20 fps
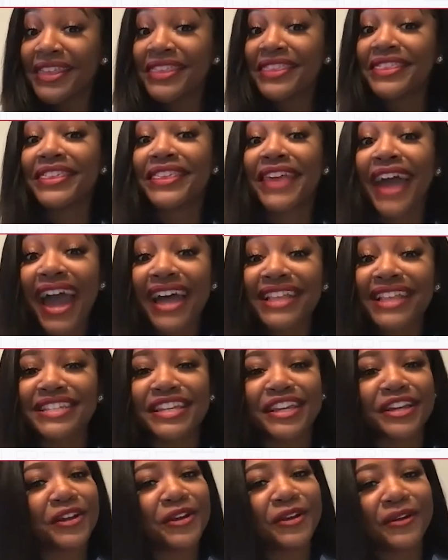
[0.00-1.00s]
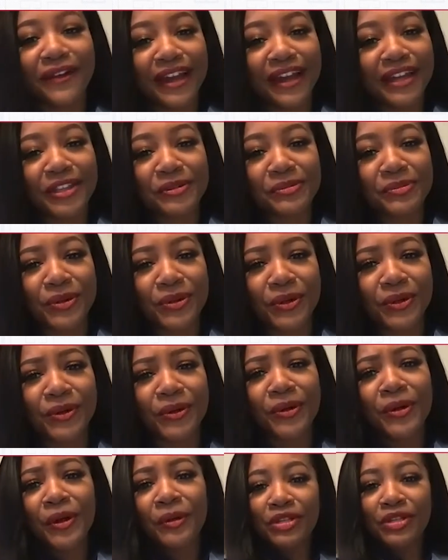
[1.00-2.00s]
That's incredible.
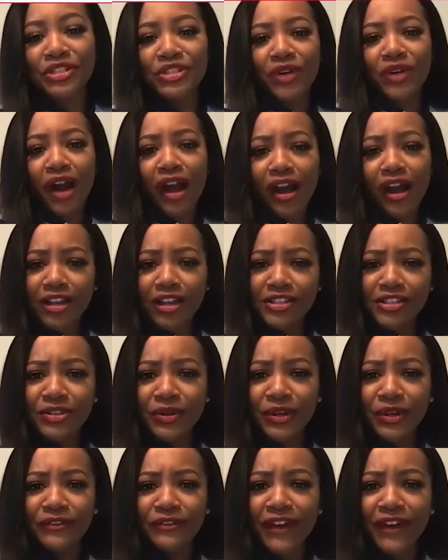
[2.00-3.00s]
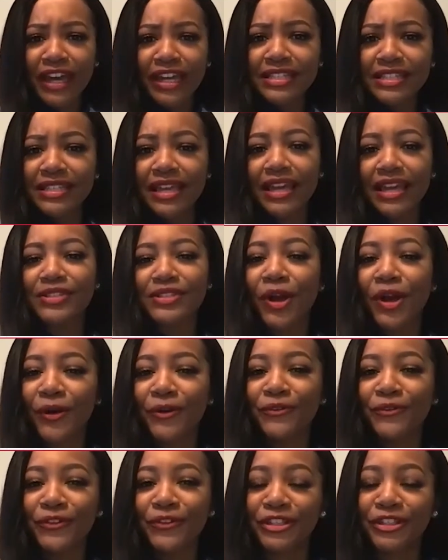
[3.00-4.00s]
But you also invited today's
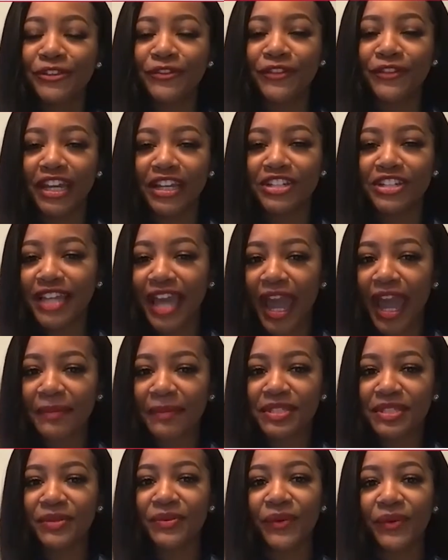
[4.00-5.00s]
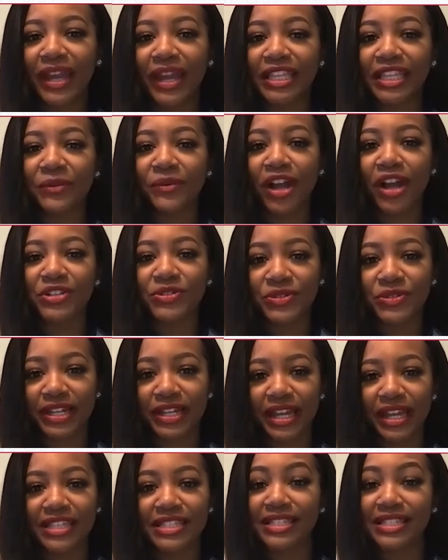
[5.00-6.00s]
home field advantage captain, Raini
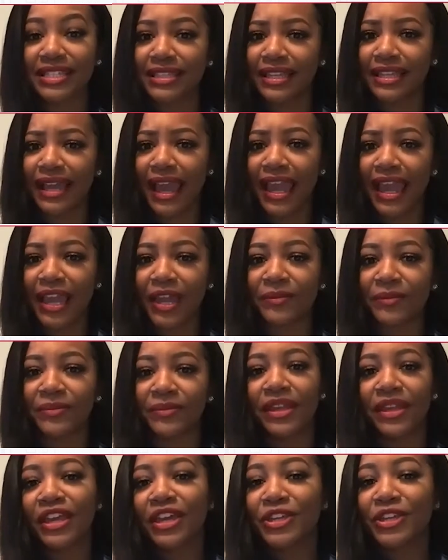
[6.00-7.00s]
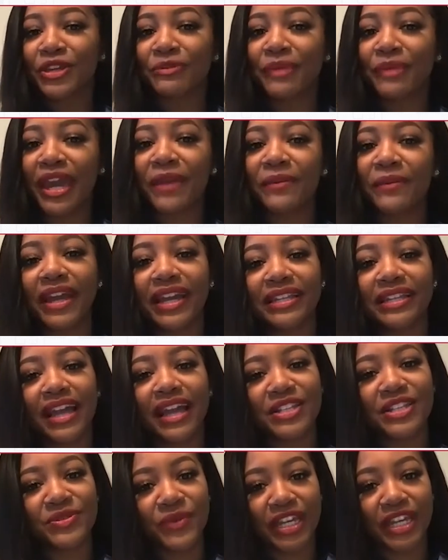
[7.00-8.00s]
Rodriguez, to the game. You may
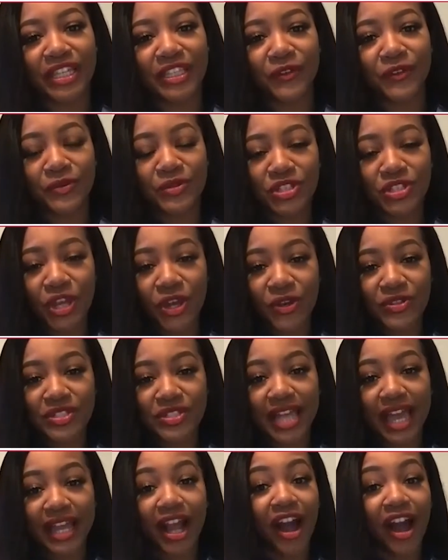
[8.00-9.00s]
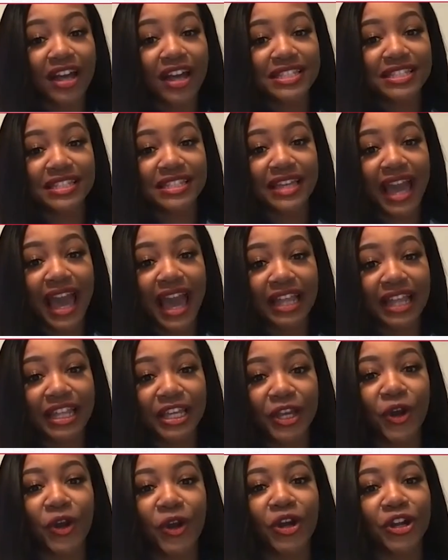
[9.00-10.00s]
recognize Raini from shows like Austin
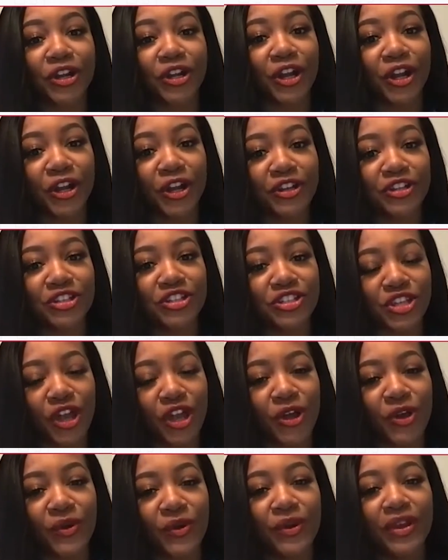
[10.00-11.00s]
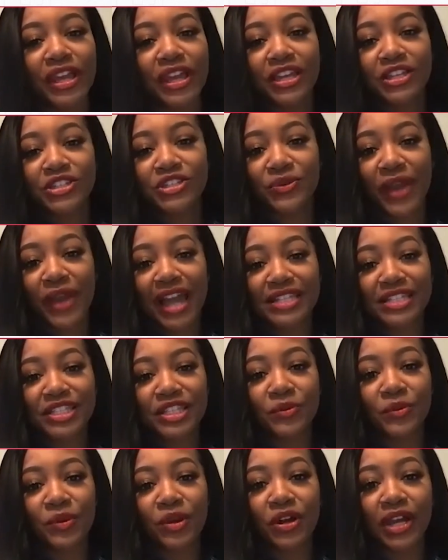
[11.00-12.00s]
Alley or her current show,
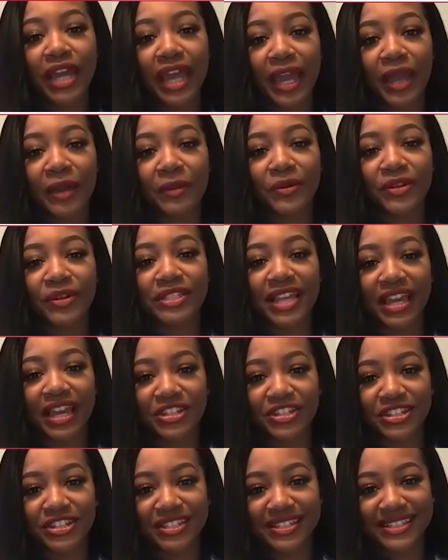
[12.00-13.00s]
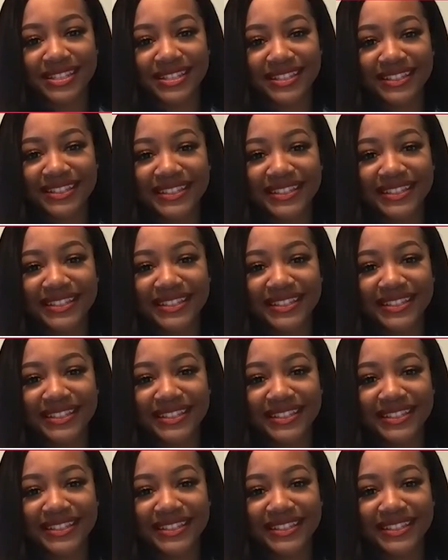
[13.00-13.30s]
Jurassic World Camp Cretaceous.